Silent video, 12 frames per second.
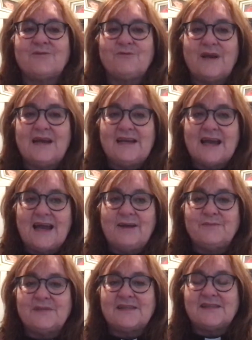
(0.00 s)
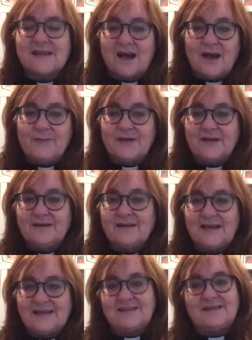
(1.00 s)
renames Simon
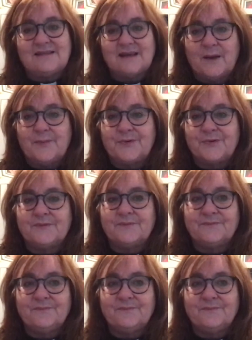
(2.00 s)
his disciple.